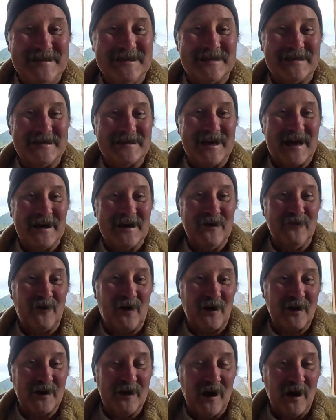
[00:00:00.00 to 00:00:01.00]
Society of
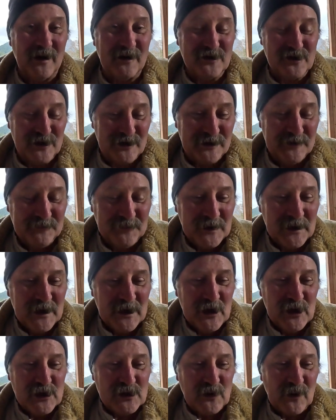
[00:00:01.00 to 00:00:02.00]
Archaeology.
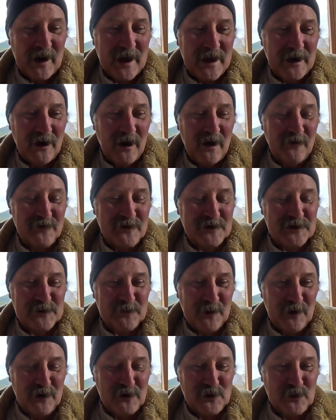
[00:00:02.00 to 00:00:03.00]
So I had a lot of
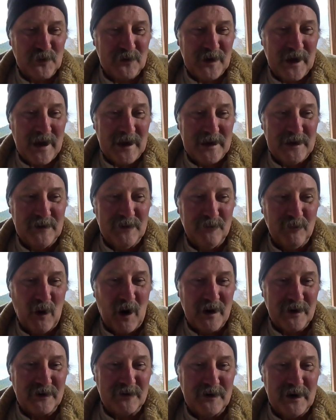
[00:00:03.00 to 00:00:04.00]
experience with that. And in
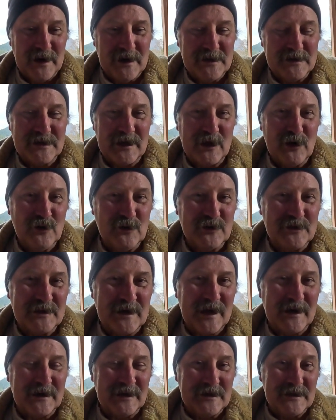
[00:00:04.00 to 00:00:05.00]
modern days, they use
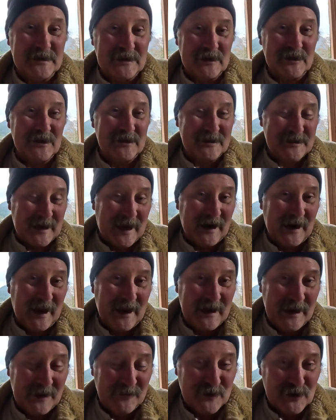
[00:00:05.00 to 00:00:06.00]
techniques such as
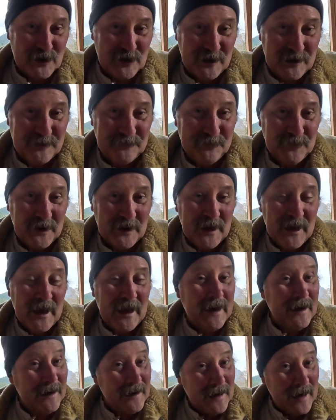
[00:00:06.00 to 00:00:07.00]
satellite imaging
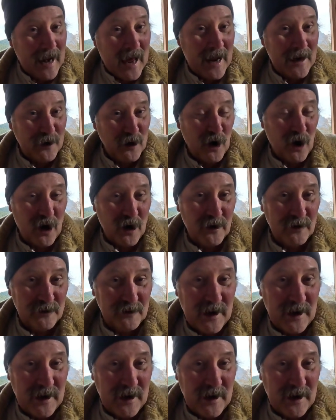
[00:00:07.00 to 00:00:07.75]
and LIDAR.